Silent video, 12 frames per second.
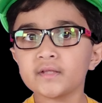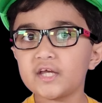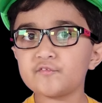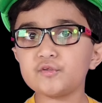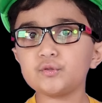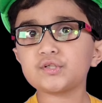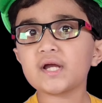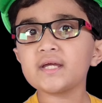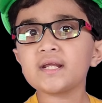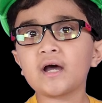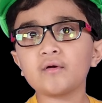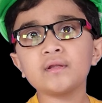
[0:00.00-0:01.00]
If you try
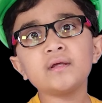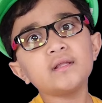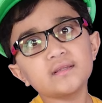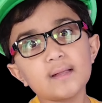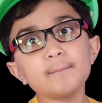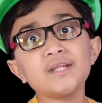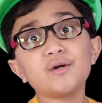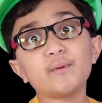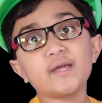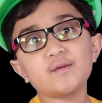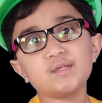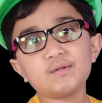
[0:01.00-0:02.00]
it out, let me know
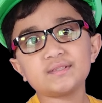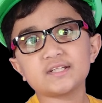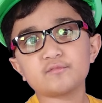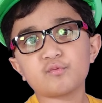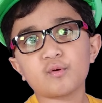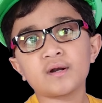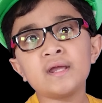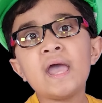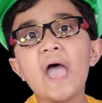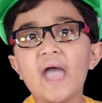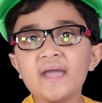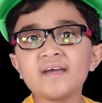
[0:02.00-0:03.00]
what you used it for.
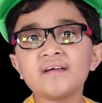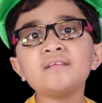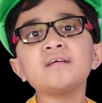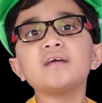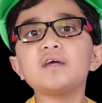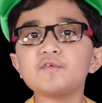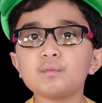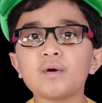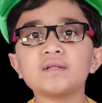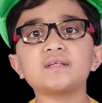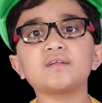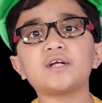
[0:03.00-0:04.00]
And if you
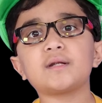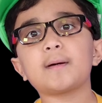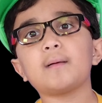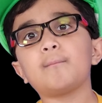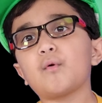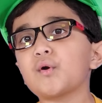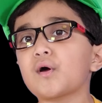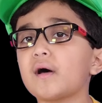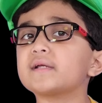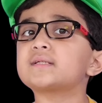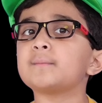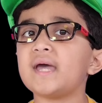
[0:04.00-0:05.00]
want to learn about more
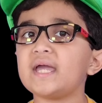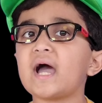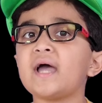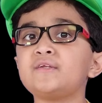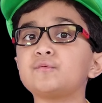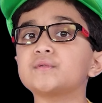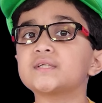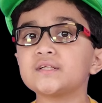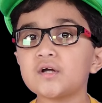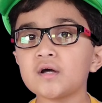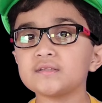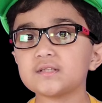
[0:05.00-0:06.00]
awesome AI tools and
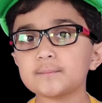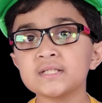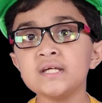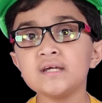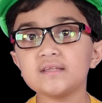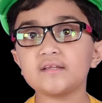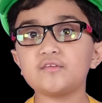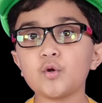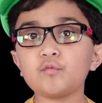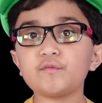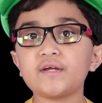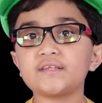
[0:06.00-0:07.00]
concepts, then
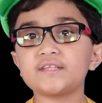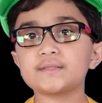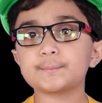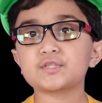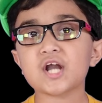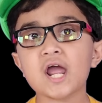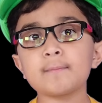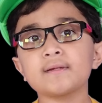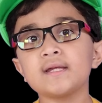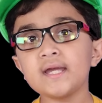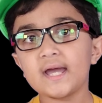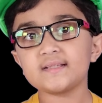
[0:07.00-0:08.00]
don't forget to subscribe
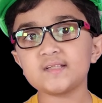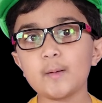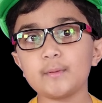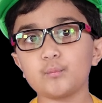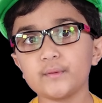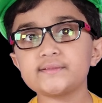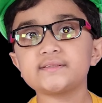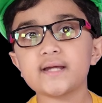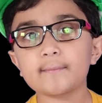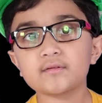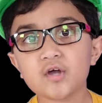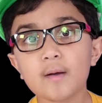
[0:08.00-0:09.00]
and tell me which
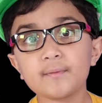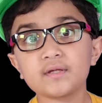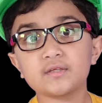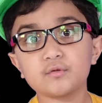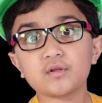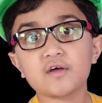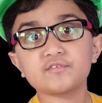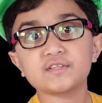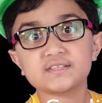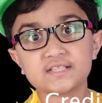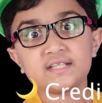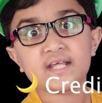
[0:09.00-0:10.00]
topic you'd love to
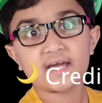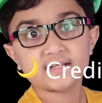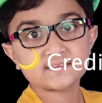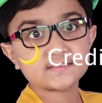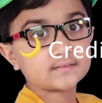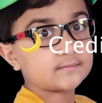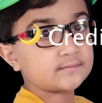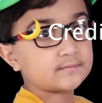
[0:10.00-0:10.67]
see next.